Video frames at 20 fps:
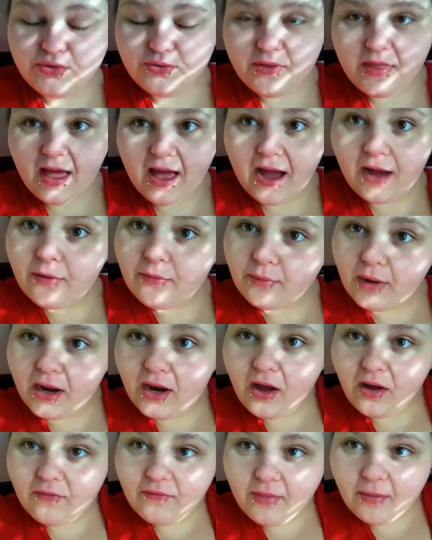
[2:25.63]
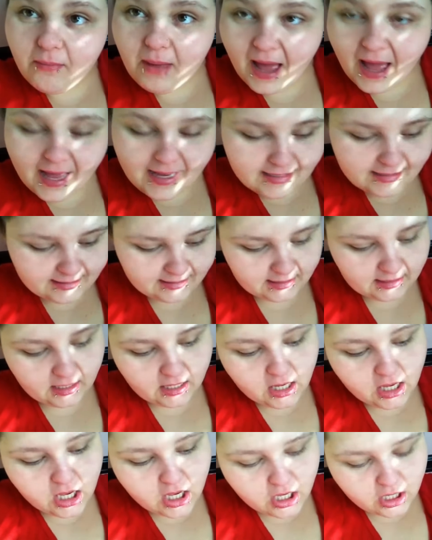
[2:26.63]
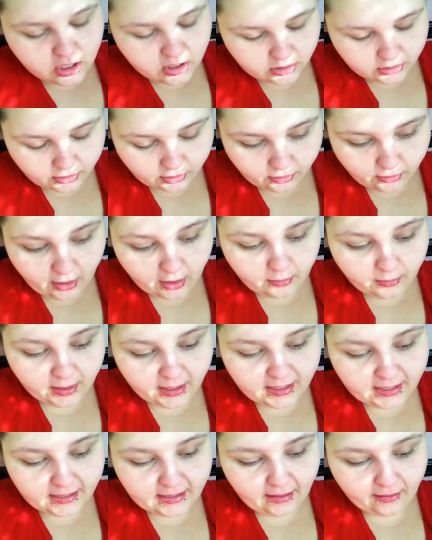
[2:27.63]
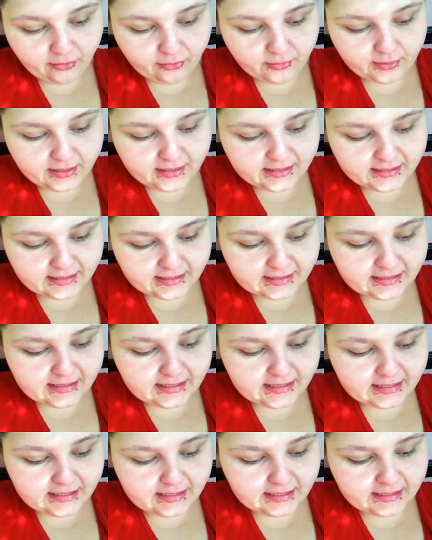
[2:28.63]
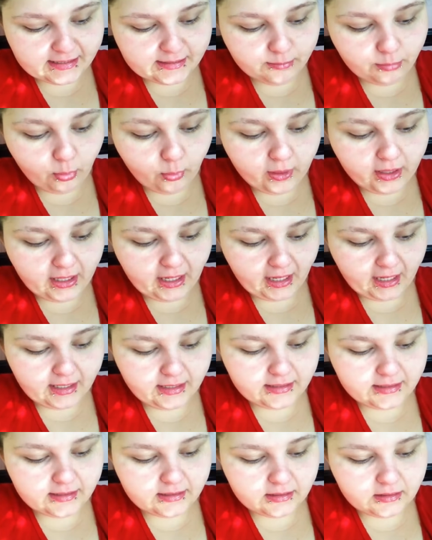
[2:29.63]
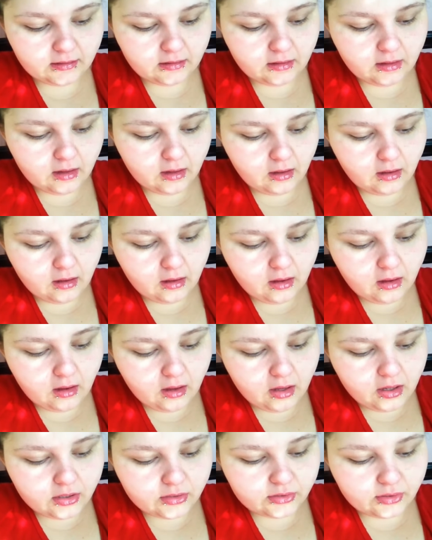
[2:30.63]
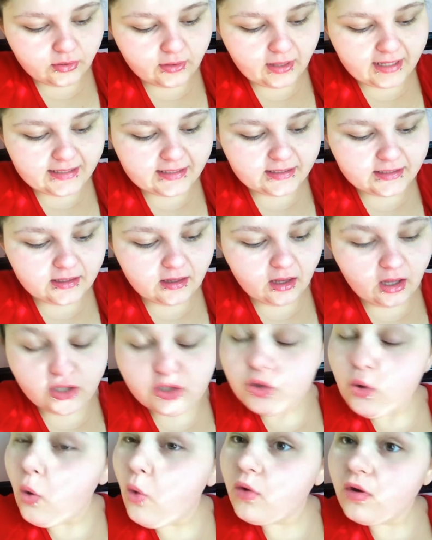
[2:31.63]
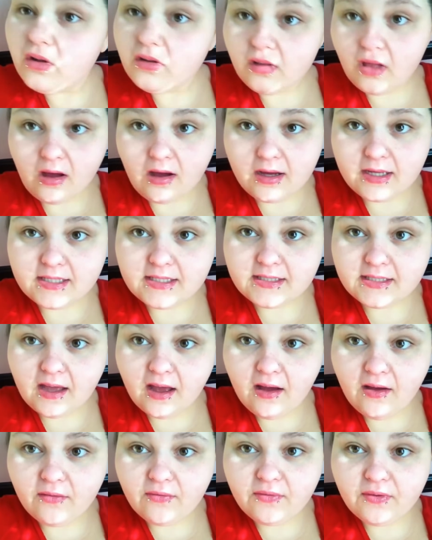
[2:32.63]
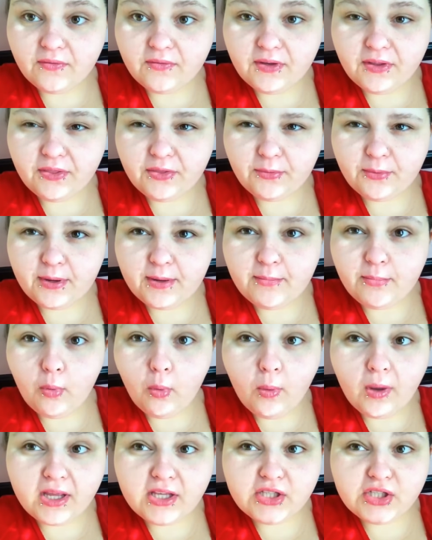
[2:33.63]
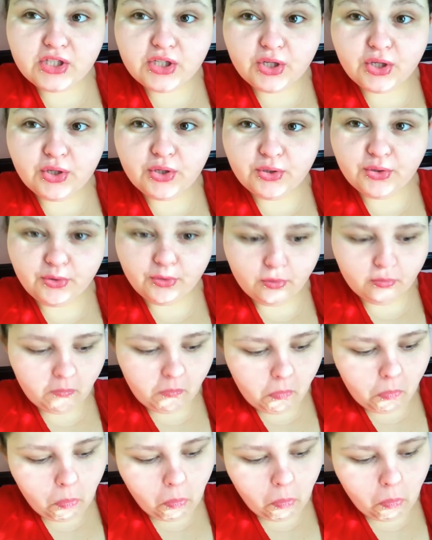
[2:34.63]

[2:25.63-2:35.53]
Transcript: do that right off the bat. So I weighed in at 366.8. So that's a total loss of 53.2.